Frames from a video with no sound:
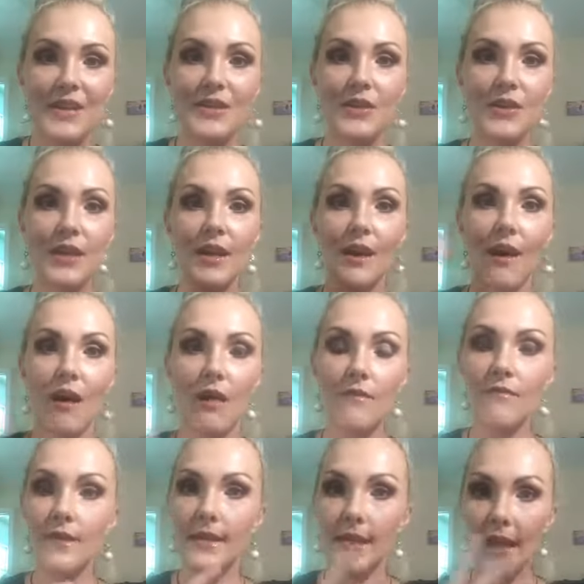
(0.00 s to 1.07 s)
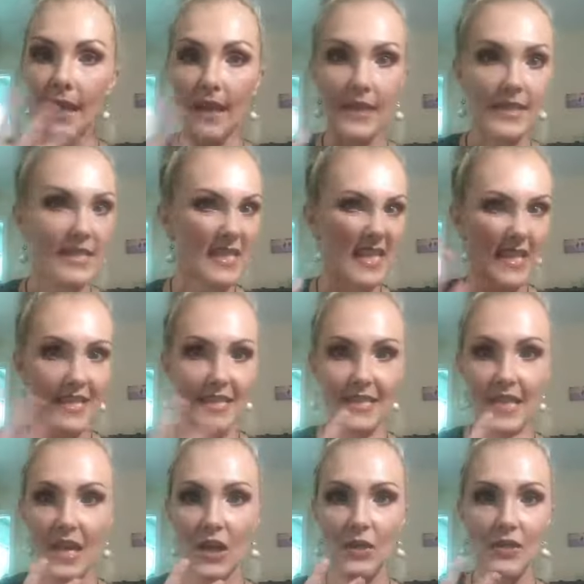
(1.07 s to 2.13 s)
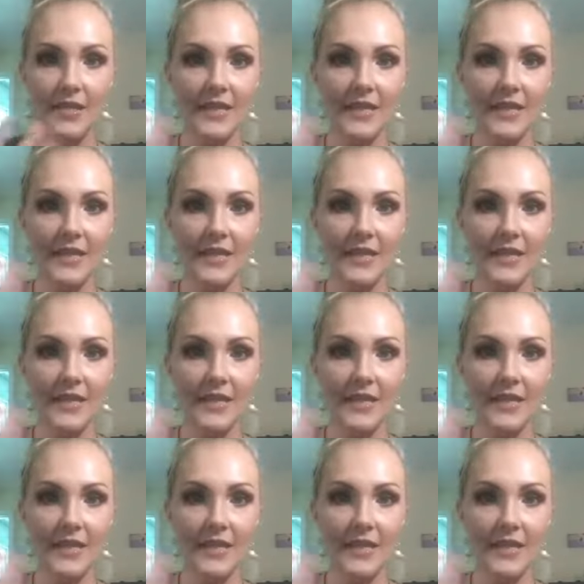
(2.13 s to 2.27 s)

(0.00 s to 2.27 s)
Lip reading: to get all of the dead skin cells,